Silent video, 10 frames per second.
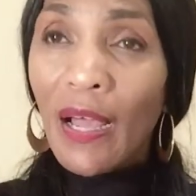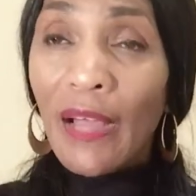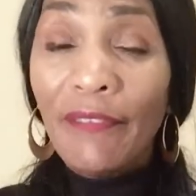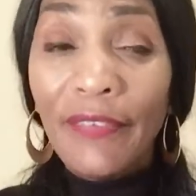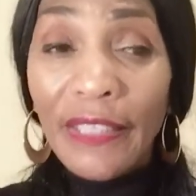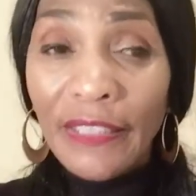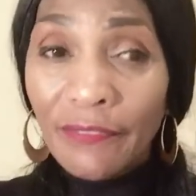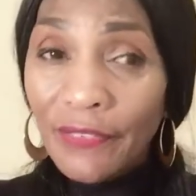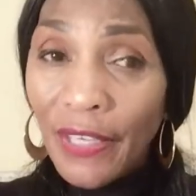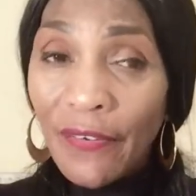I find it
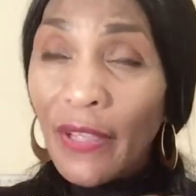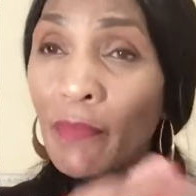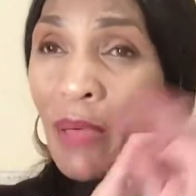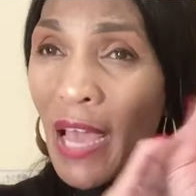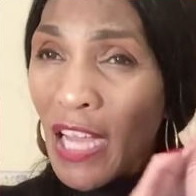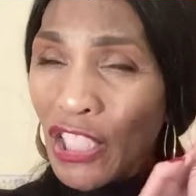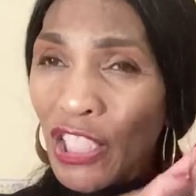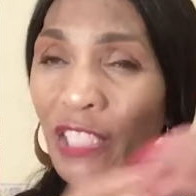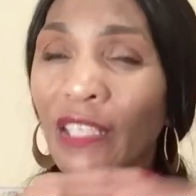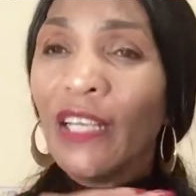very
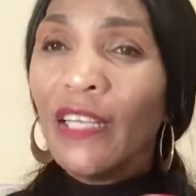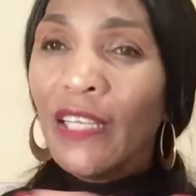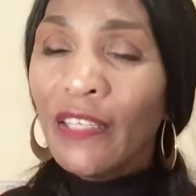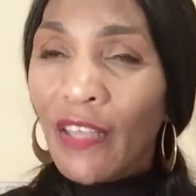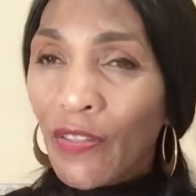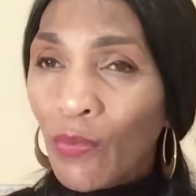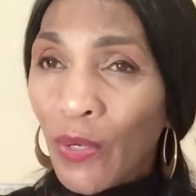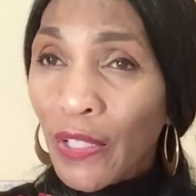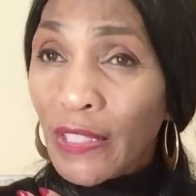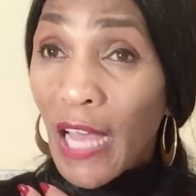passionate. In other
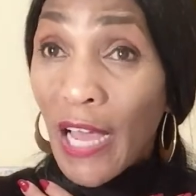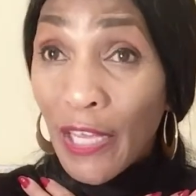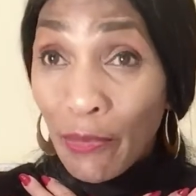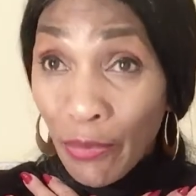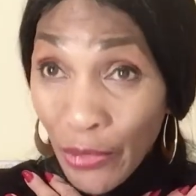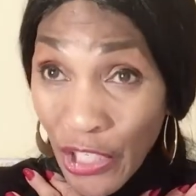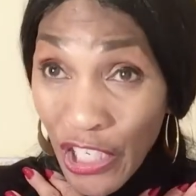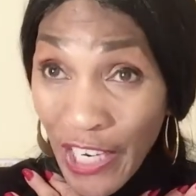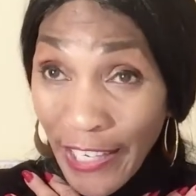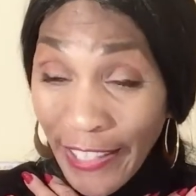words, I
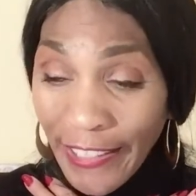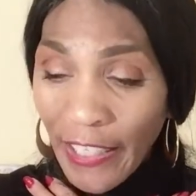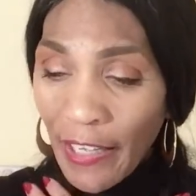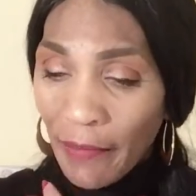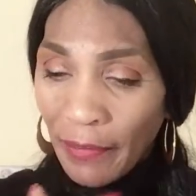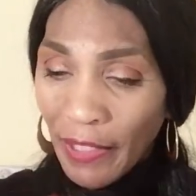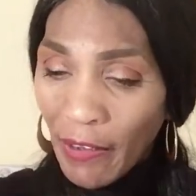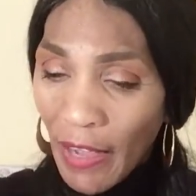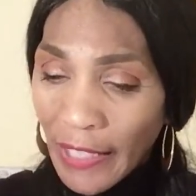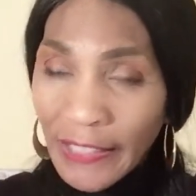appreciate it
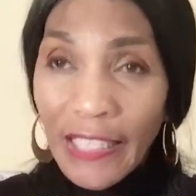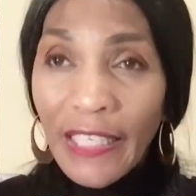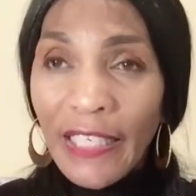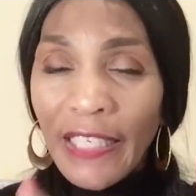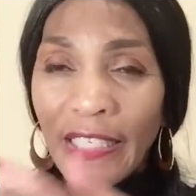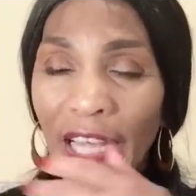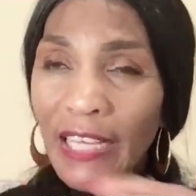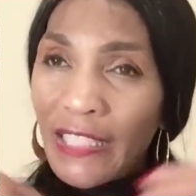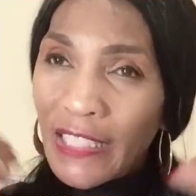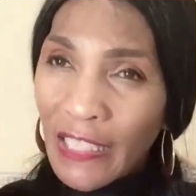because it
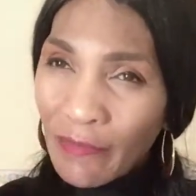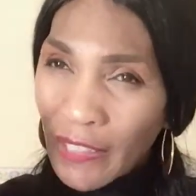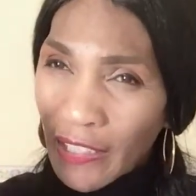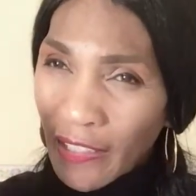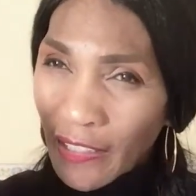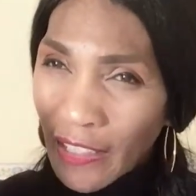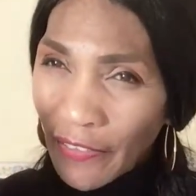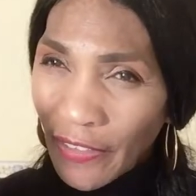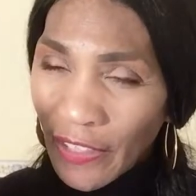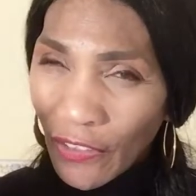has some
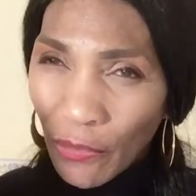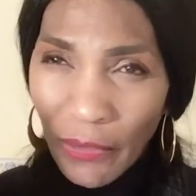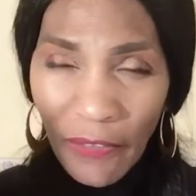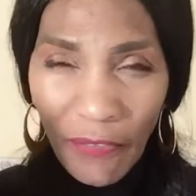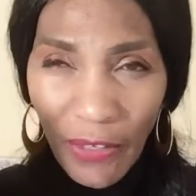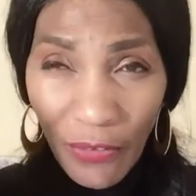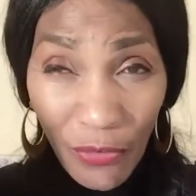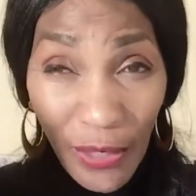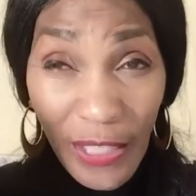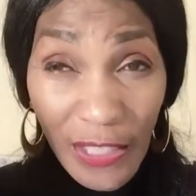sensitivity to me, a
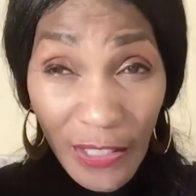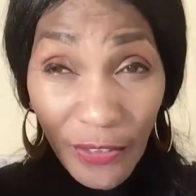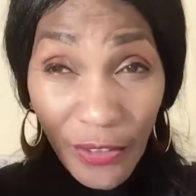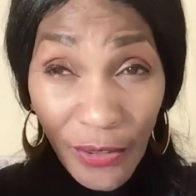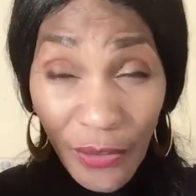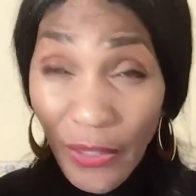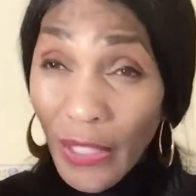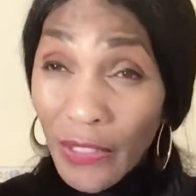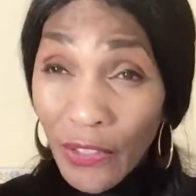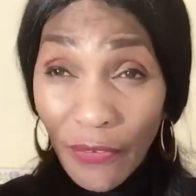great deal. You know,
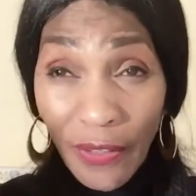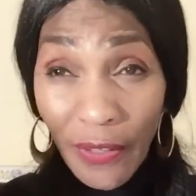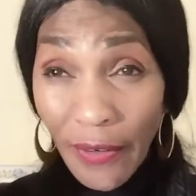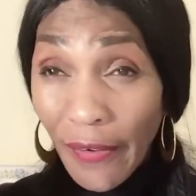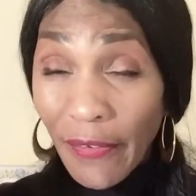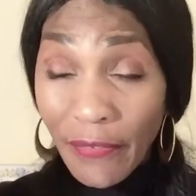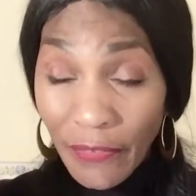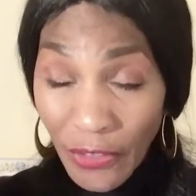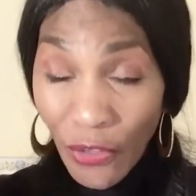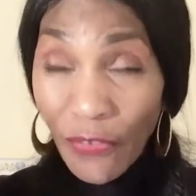
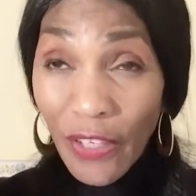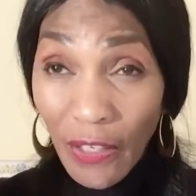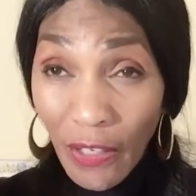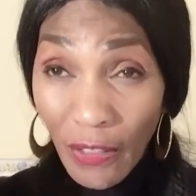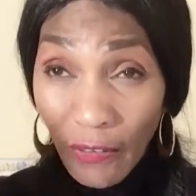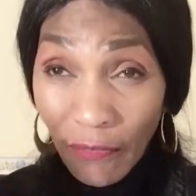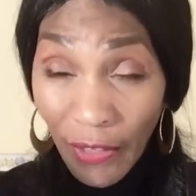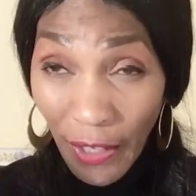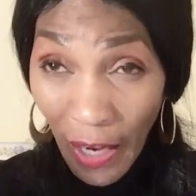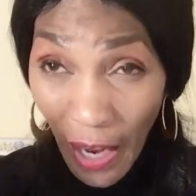Sofia
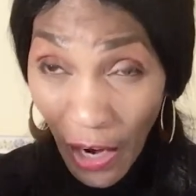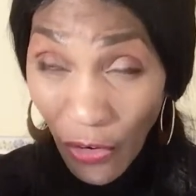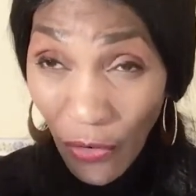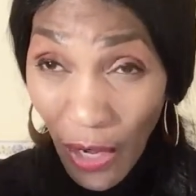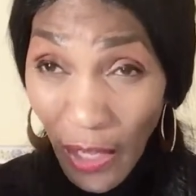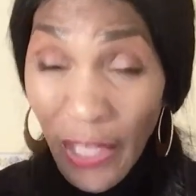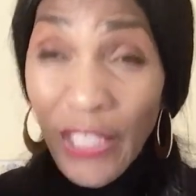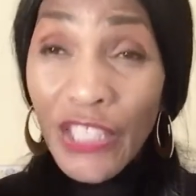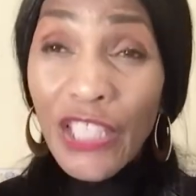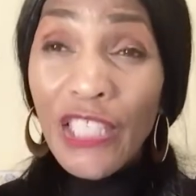Vergara,
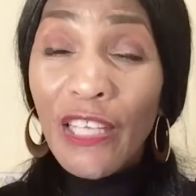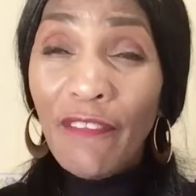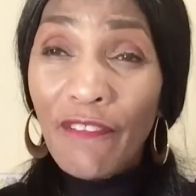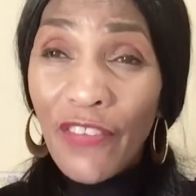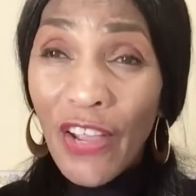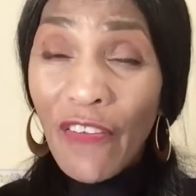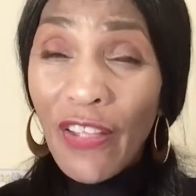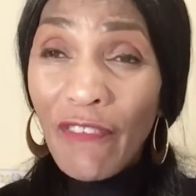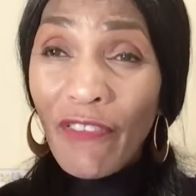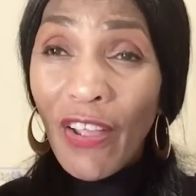she's a very,
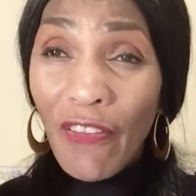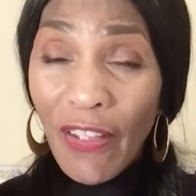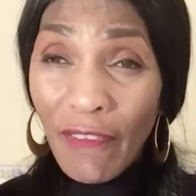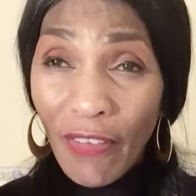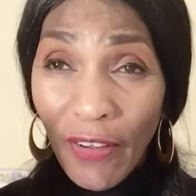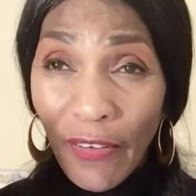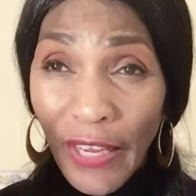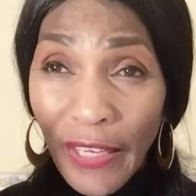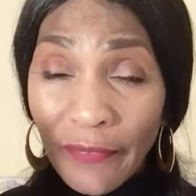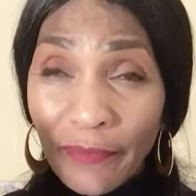very, very